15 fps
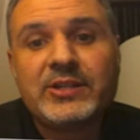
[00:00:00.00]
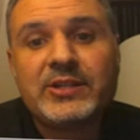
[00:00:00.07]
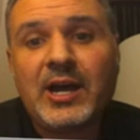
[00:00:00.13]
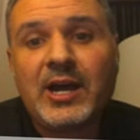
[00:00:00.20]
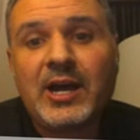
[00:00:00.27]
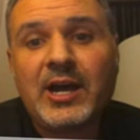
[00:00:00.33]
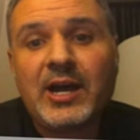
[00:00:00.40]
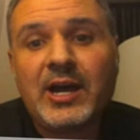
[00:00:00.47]
I
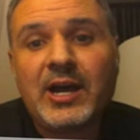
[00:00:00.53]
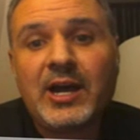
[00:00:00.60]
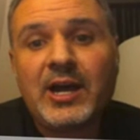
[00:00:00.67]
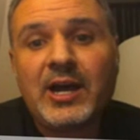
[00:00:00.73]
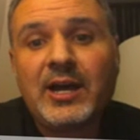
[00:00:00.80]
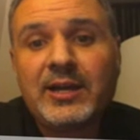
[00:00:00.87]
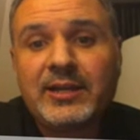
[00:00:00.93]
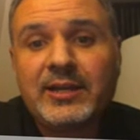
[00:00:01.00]
didn't. I
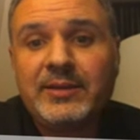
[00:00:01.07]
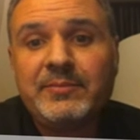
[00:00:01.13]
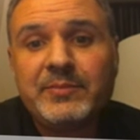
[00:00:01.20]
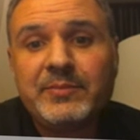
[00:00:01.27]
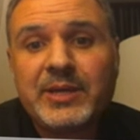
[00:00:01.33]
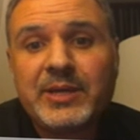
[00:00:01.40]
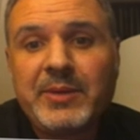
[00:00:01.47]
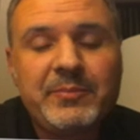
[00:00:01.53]
saw
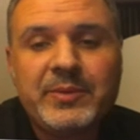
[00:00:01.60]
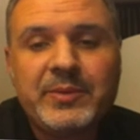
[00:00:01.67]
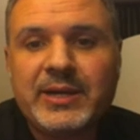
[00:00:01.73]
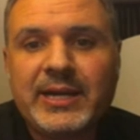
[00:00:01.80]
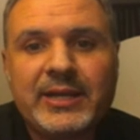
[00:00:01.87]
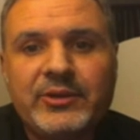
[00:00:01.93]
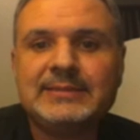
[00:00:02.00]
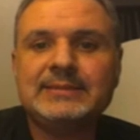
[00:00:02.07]
him come up, but
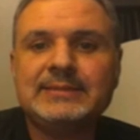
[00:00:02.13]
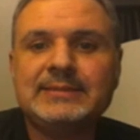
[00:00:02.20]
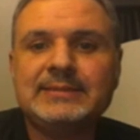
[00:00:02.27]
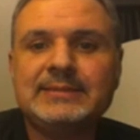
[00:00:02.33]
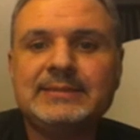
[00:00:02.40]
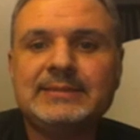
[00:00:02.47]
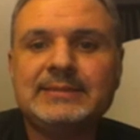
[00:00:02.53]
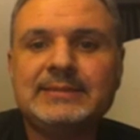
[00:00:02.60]
I couldn't hear
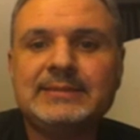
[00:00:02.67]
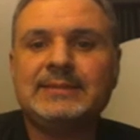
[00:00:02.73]
anything.